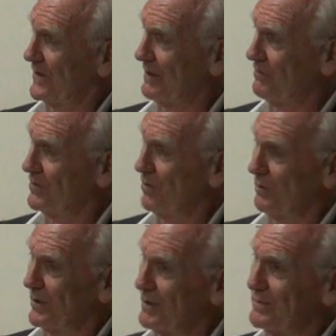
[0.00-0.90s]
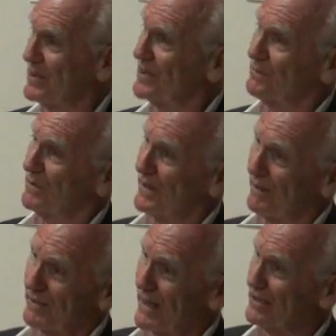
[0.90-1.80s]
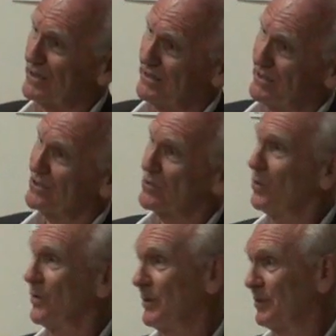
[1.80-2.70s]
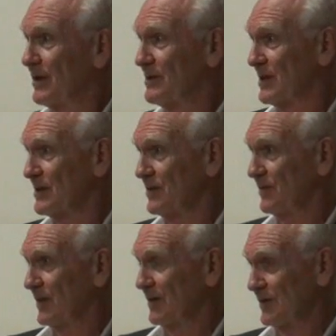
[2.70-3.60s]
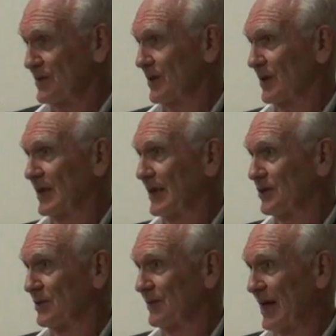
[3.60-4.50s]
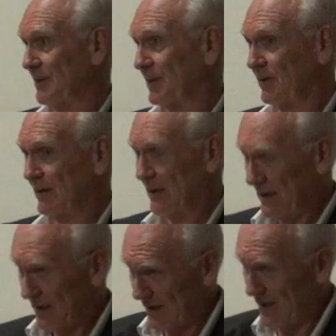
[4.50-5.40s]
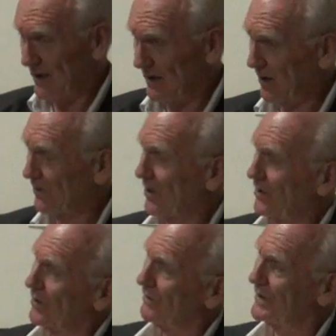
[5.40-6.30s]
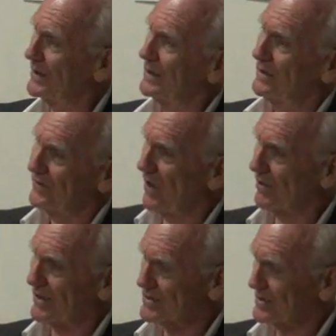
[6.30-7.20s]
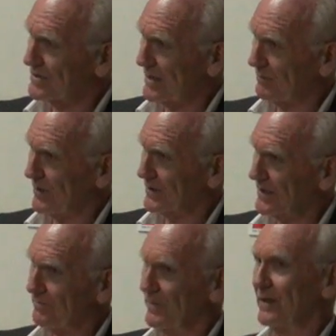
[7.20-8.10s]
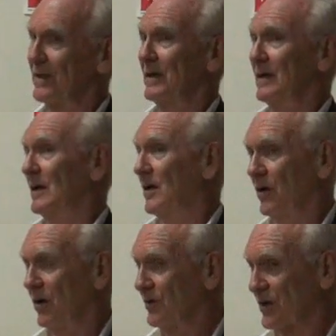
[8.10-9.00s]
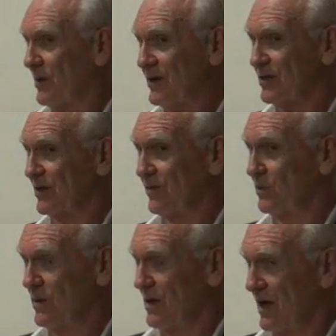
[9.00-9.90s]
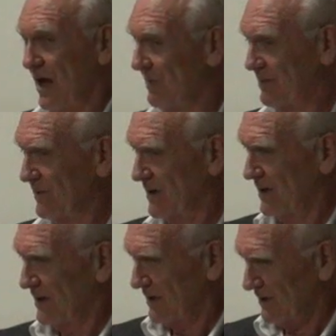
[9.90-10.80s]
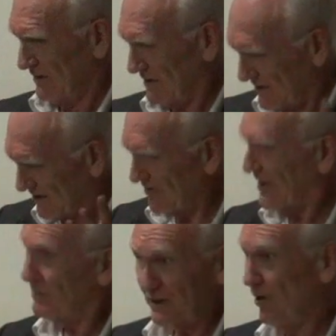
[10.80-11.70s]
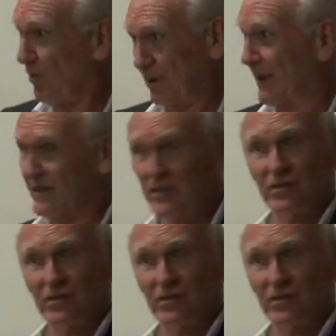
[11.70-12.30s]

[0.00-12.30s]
they would not be in a position where they would actually distort the process of the circulation of capital and on the targets that are set by the government. On the question of, I mean, there are a number of complex